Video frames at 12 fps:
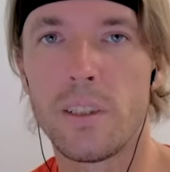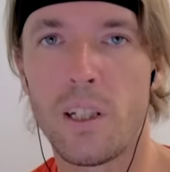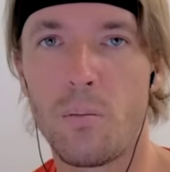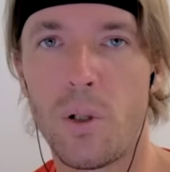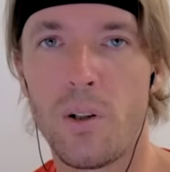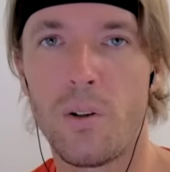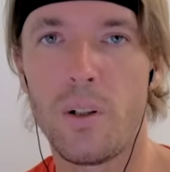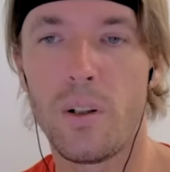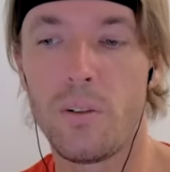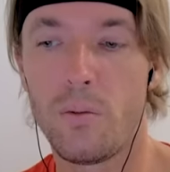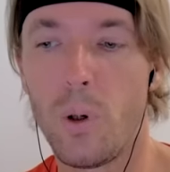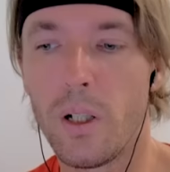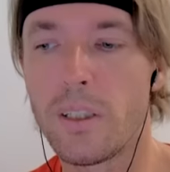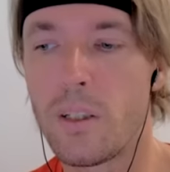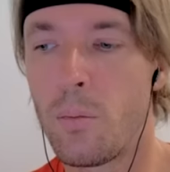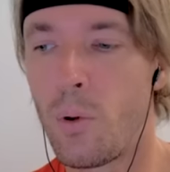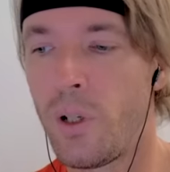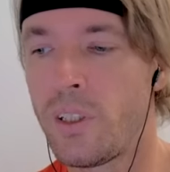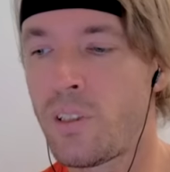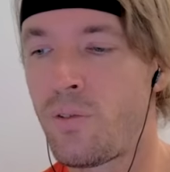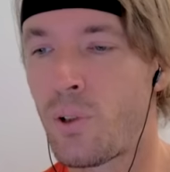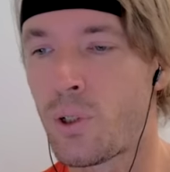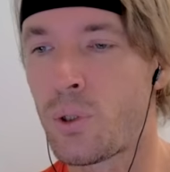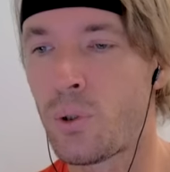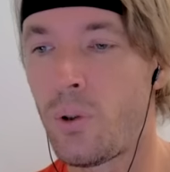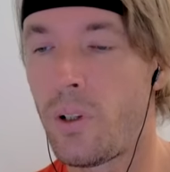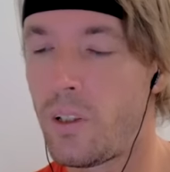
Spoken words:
Siberia was depressed for sure.